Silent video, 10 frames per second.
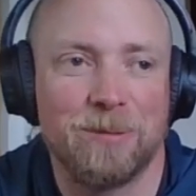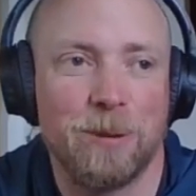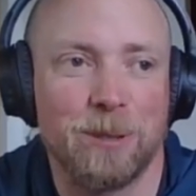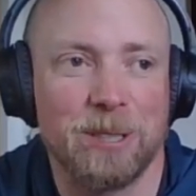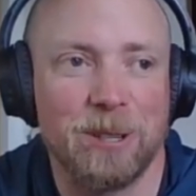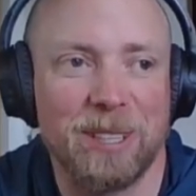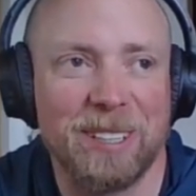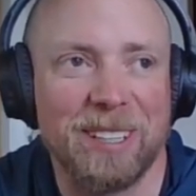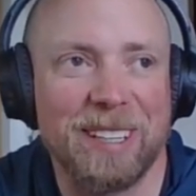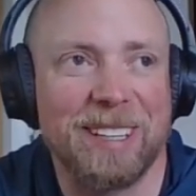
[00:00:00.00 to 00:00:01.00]
we were
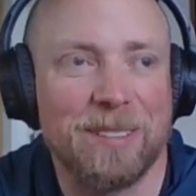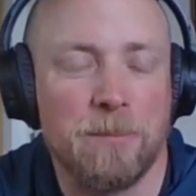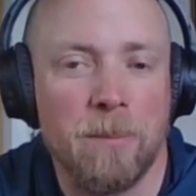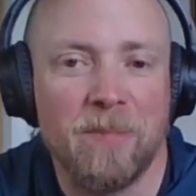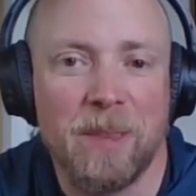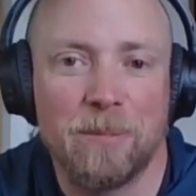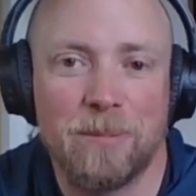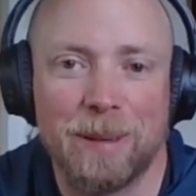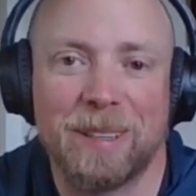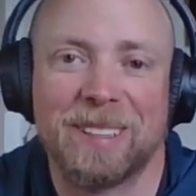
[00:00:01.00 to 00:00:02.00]
joking like,
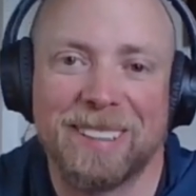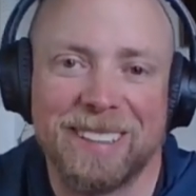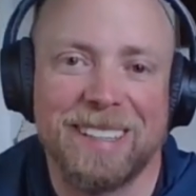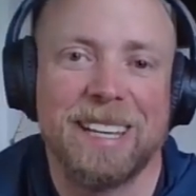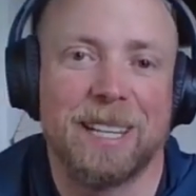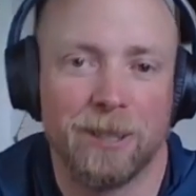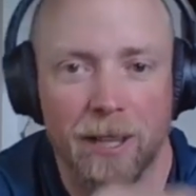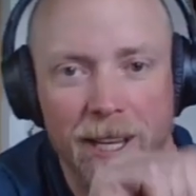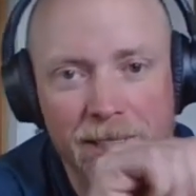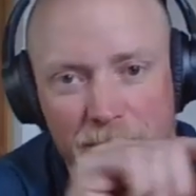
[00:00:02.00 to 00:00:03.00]
here
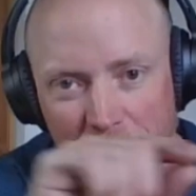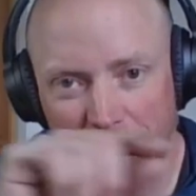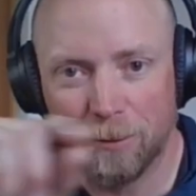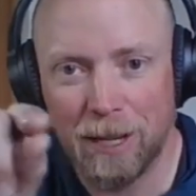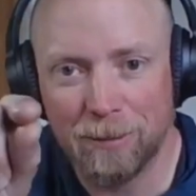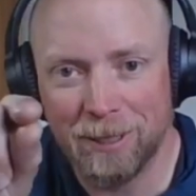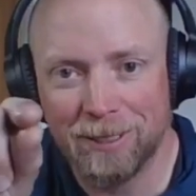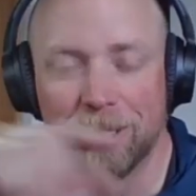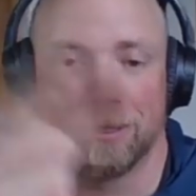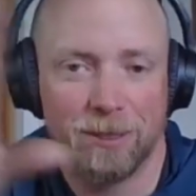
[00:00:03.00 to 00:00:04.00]
lies Jeff Raymond.
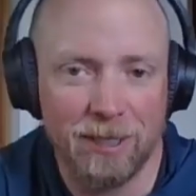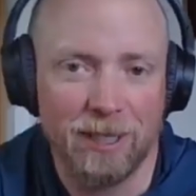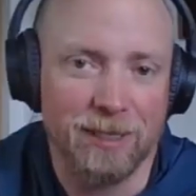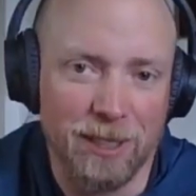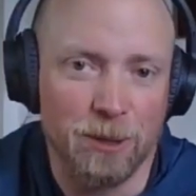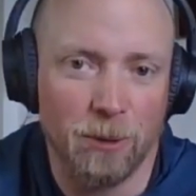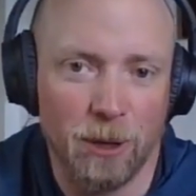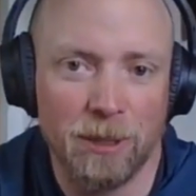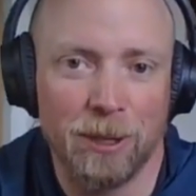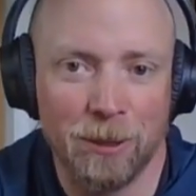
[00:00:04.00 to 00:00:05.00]
You know, the things that you want to
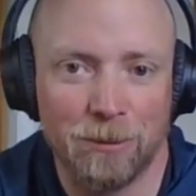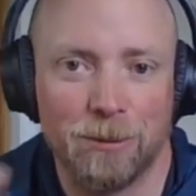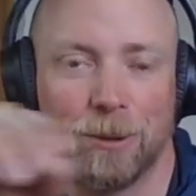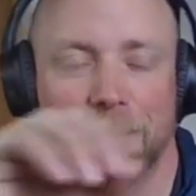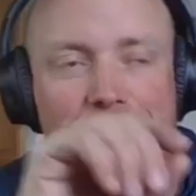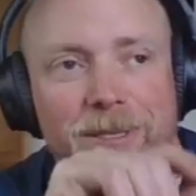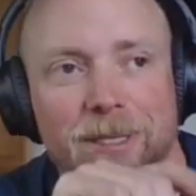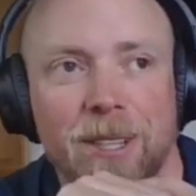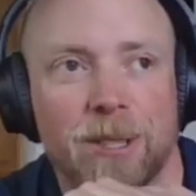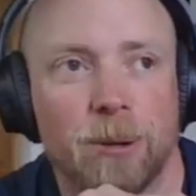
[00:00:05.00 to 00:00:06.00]
be known for
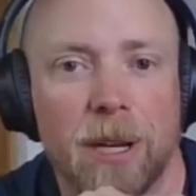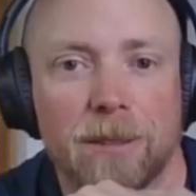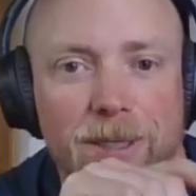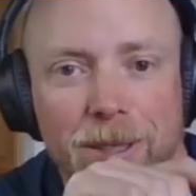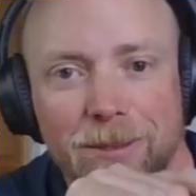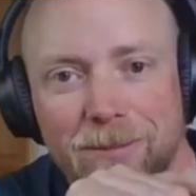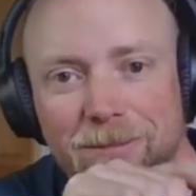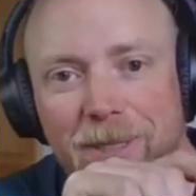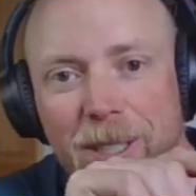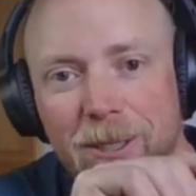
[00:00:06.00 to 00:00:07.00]
on your gravestone.
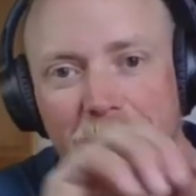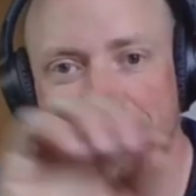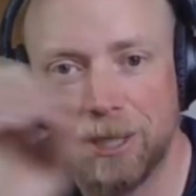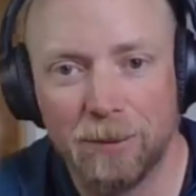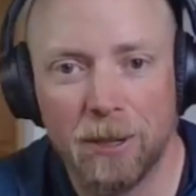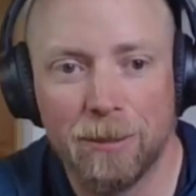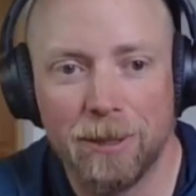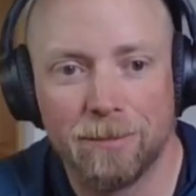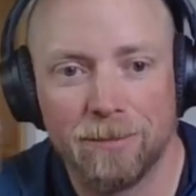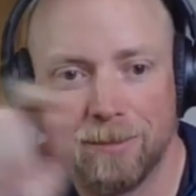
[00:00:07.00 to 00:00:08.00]
Here lies Jeff
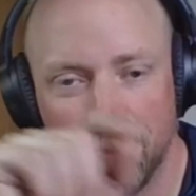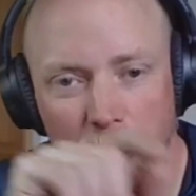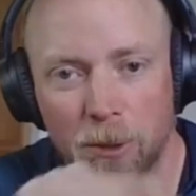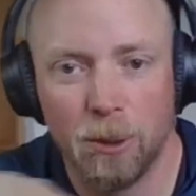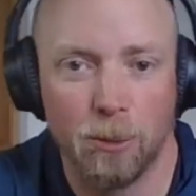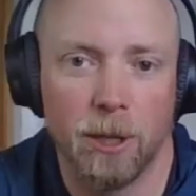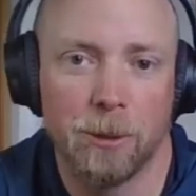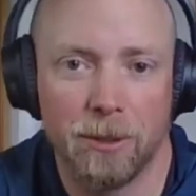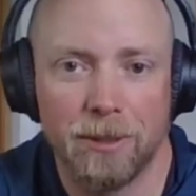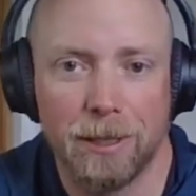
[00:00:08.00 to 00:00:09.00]
Raymond. You knew what he
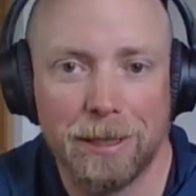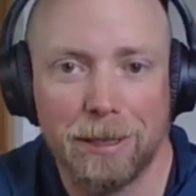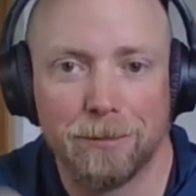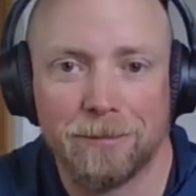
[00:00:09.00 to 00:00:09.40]
was thinking,